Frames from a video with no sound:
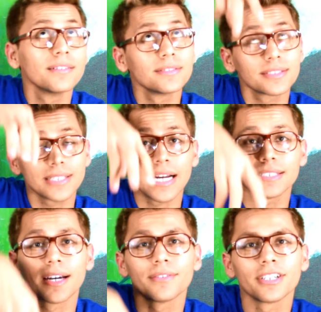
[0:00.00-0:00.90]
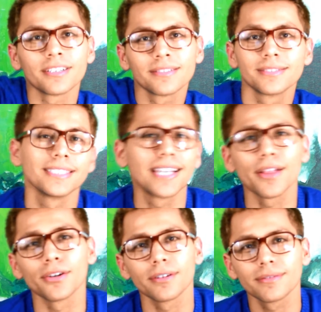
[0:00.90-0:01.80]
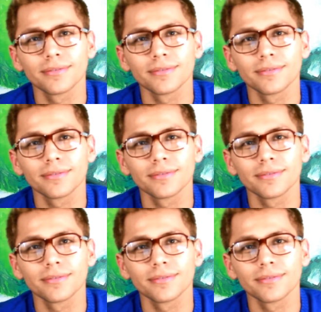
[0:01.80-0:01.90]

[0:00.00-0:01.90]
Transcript: skydiving together.